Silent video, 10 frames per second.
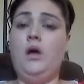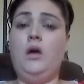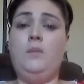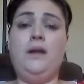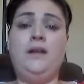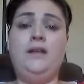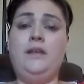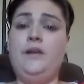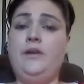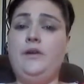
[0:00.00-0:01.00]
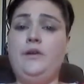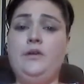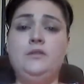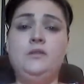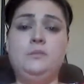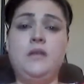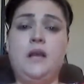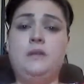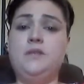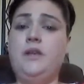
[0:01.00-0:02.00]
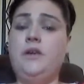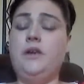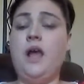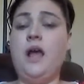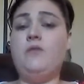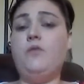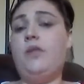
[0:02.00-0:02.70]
about a year, sometimes a year and a half,